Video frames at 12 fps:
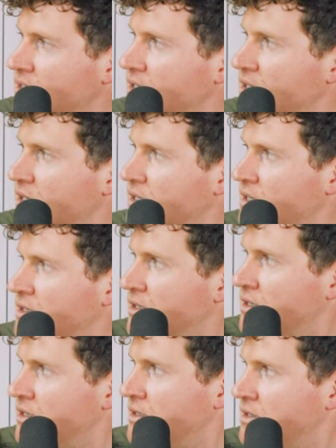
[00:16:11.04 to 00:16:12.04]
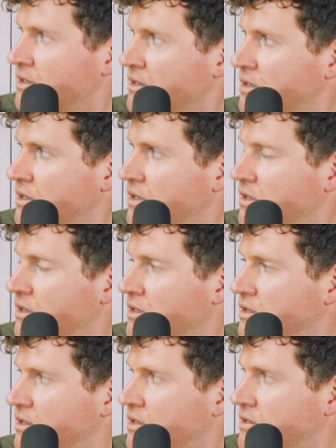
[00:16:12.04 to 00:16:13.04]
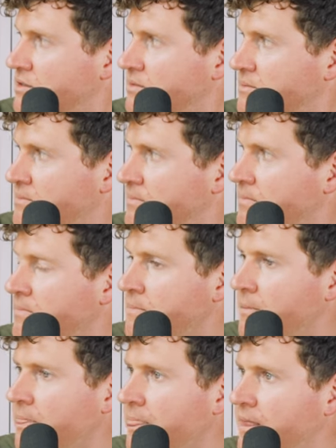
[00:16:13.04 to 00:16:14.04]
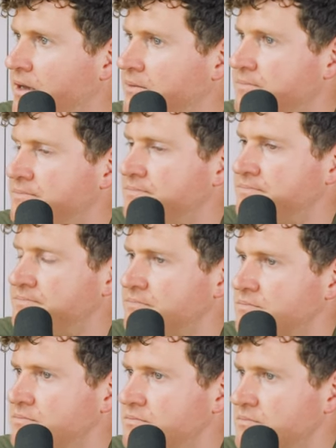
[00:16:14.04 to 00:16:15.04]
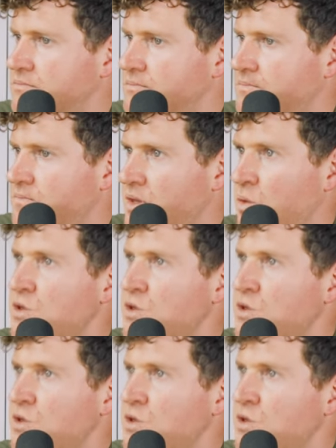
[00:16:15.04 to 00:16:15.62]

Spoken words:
This person isn't speaking.